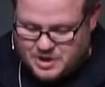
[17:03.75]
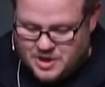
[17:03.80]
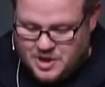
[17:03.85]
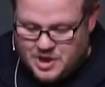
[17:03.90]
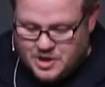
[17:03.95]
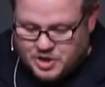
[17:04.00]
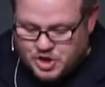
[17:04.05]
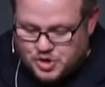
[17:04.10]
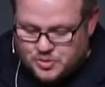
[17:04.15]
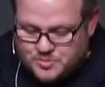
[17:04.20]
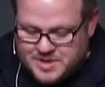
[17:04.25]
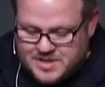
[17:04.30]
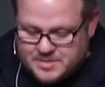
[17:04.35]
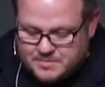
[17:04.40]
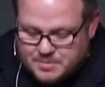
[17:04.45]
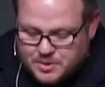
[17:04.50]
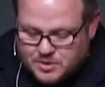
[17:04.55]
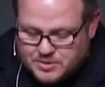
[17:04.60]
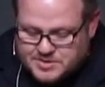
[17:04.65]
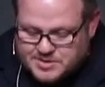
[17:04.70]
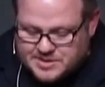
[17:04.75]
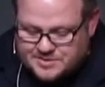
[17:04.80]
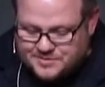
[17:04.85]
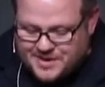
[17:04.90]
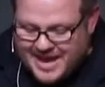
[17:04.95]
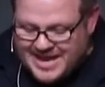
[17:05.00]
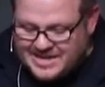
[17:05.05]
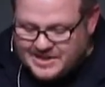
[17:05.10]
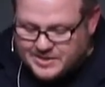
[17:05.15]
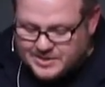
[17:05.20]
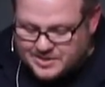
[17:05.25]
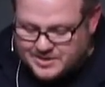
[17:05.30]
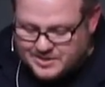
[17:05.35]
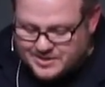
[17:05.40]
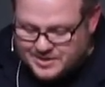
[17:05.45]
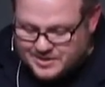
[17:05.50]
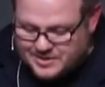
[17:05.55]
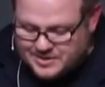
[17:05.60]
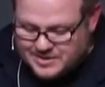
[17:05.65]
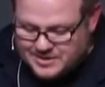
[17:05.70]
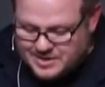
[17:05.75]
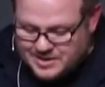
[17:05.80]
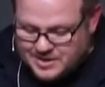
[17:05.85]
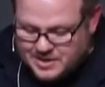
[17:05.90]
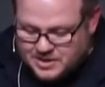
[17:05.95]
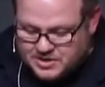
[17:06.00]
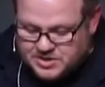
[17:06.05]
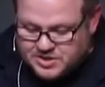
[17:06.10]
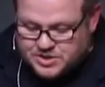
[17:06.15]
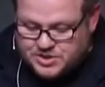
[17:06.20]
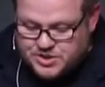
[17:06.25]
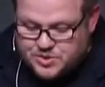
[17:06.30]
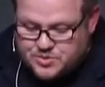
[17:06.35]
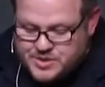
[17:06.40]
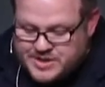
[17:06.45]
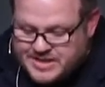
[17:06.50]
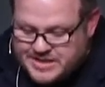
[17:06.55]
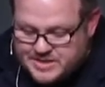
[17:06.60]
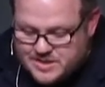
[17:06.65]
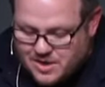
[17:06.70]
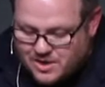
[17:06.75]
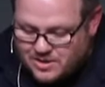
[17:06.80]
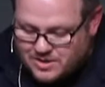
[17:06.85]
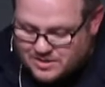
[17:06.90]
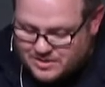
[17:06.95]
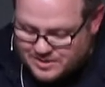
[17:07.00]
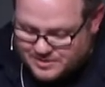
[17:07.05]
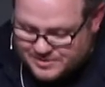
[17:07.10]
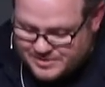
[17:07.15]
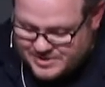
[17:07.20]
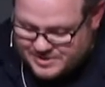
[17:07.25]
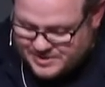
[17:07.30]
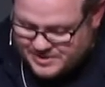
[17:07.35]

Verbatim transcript: Human impulsive anger stewing in the heart